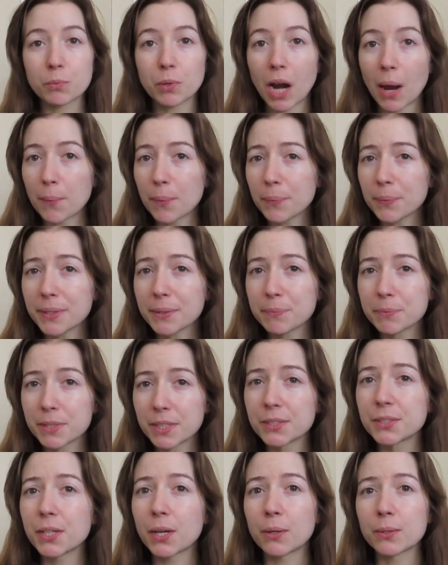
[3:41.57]
Probably
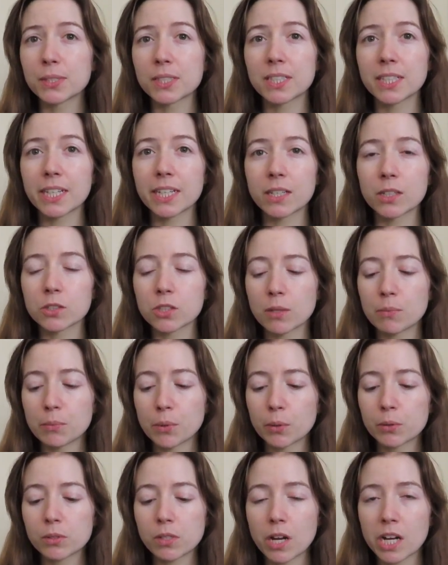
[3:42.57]
the toes and the heels on
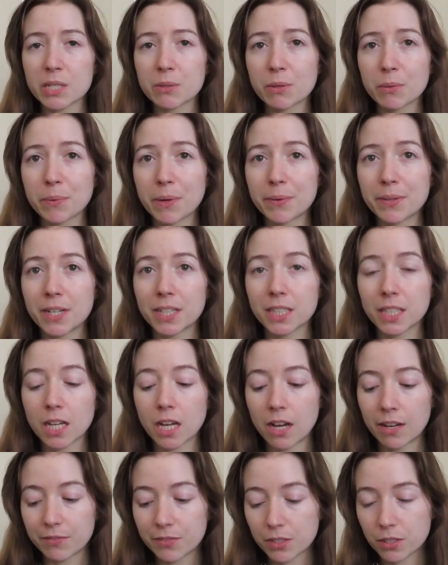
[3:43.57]
both socks, but maybe not the
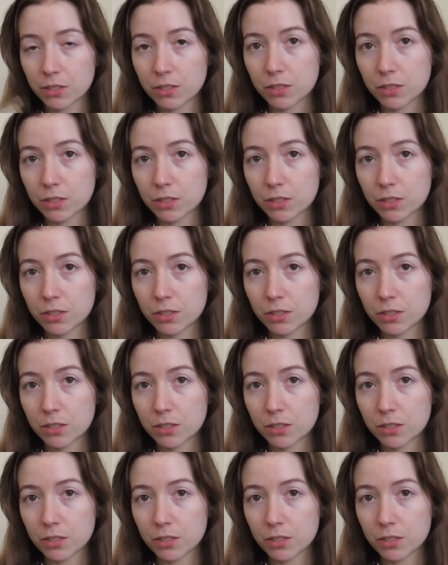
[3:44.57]
cuffs.